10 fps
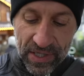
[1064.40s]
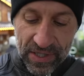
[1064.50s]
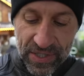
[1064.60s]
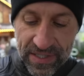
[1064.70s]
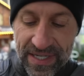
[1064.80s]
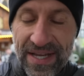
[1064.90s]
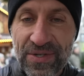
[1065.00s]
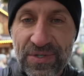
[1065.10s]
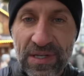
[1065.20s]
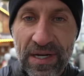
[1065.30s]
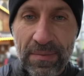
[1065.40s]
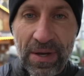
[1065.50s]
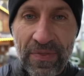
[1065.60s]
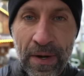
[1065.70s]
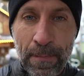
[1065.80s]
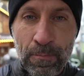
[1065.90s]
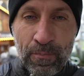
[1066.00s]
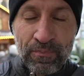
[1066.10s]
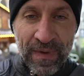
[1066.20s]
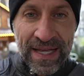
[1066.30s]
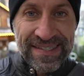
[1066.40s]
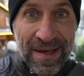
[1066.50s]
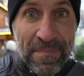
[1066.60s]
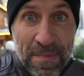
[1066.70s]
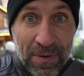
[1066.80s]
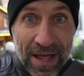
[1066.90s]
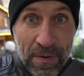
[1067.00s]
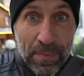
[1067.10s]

delicious. Yes, there's a lot of bun there, and some people have a